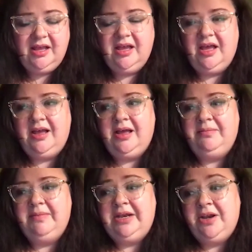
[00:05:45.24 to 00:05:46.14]

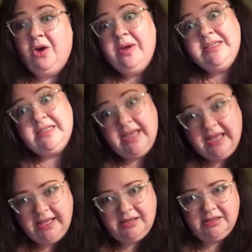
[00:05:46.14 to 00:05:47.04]
and knowing to
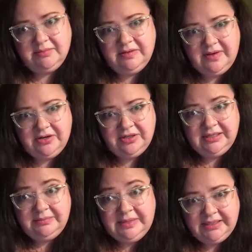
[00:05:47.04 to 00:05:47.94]
take my Phenergan
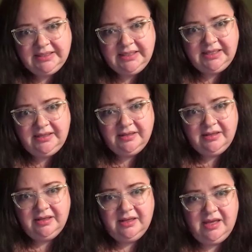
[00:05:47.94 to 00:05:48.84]
immediately
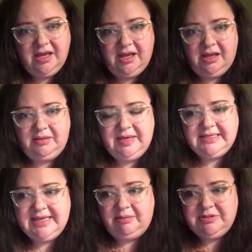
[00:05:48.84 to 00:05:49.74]

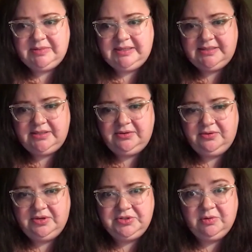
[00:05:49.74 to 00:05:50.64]
has helped me
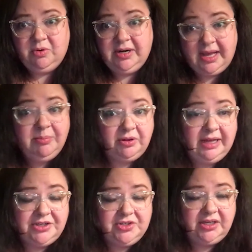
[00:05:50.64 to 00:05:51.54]
to abort a couple
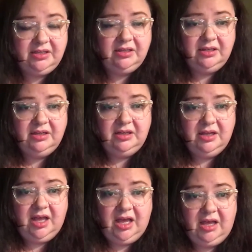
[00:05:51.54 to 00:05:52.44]
actually
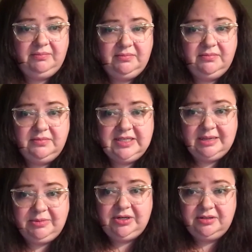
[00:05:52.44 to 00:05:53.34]
this
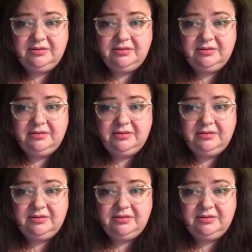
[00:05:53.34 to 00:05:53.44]
summer.